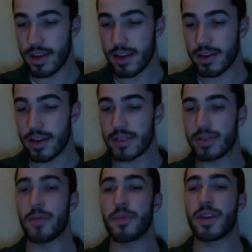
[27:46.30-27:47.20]
That's
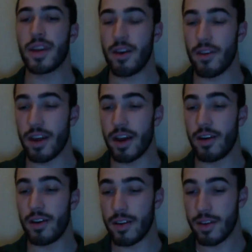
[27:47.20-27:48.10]
what I'm putting down right
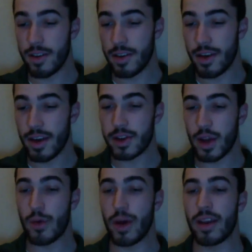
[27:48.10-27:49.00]
now. So
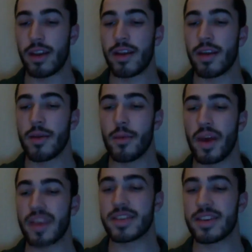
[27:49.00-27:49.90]
I went
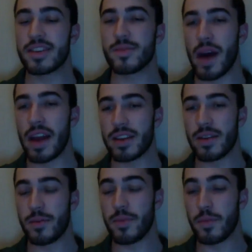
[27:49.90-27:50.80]
Pistons
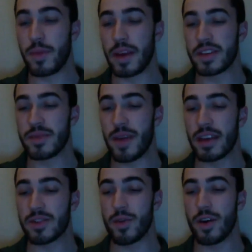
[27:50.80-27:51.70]

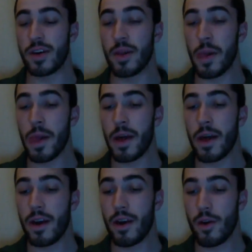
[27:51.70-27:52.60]
-1,
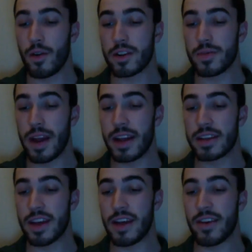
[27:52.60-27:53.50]
Hornets
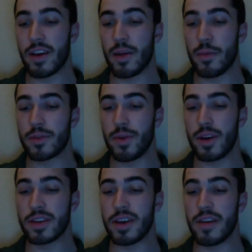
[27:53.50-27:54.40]
-7, Clippers
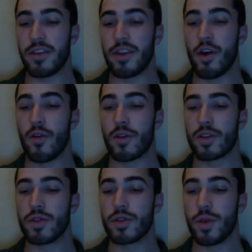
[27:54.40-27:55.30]
+7, over
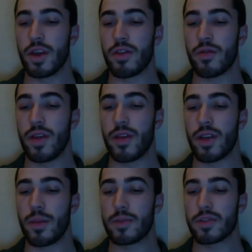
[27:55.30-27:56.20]
223 in the
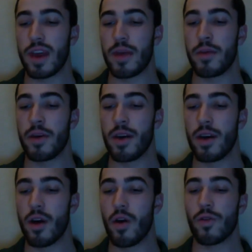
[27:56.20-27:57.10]
Clippers game,
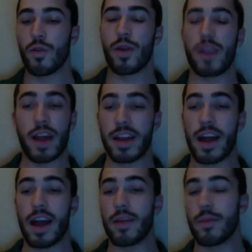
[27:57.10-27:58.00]
over
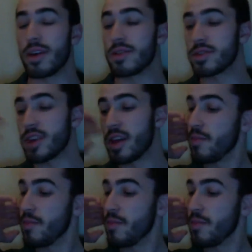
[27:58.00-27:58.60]
199 in the Blazers game.